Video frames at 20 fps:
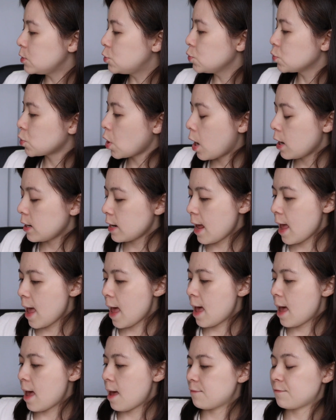do not
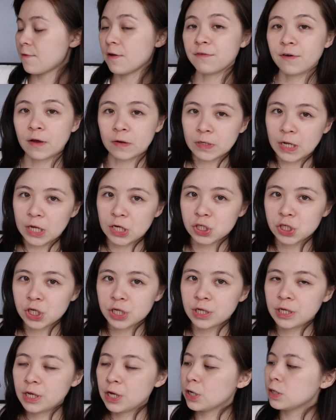have
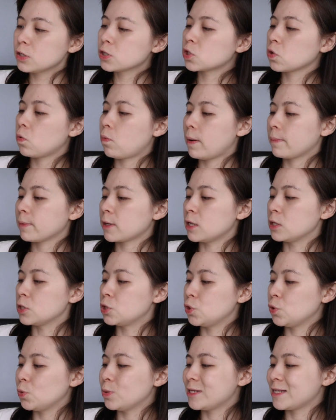foundation here, so what I'm gonna
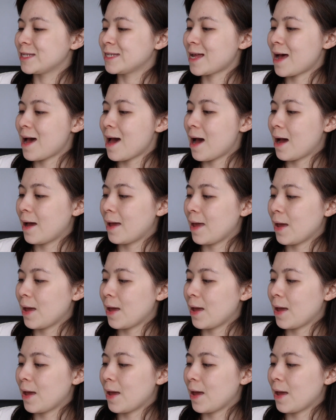do is that I